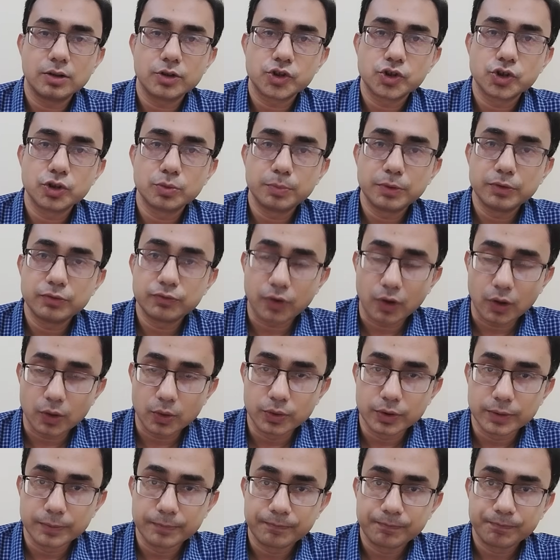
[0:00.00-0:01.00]
should be
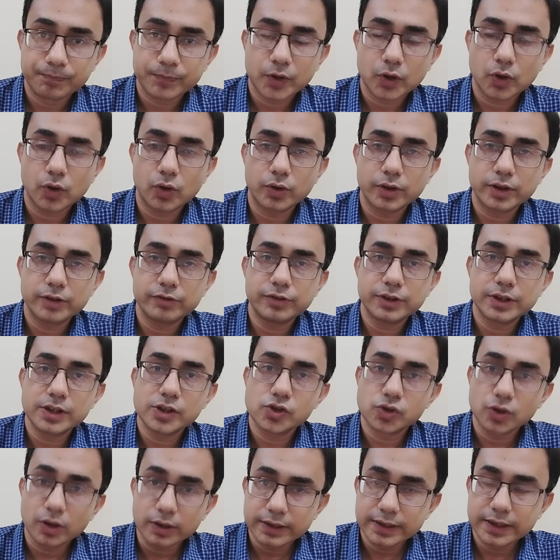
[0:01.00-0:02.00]
followed, or if it
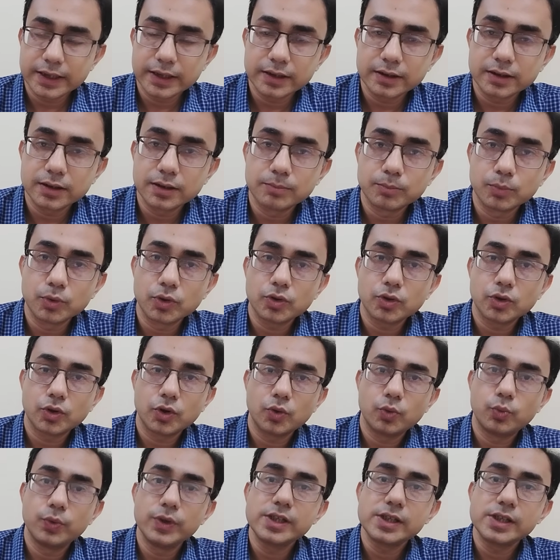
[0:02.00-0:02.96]
is not there in the book,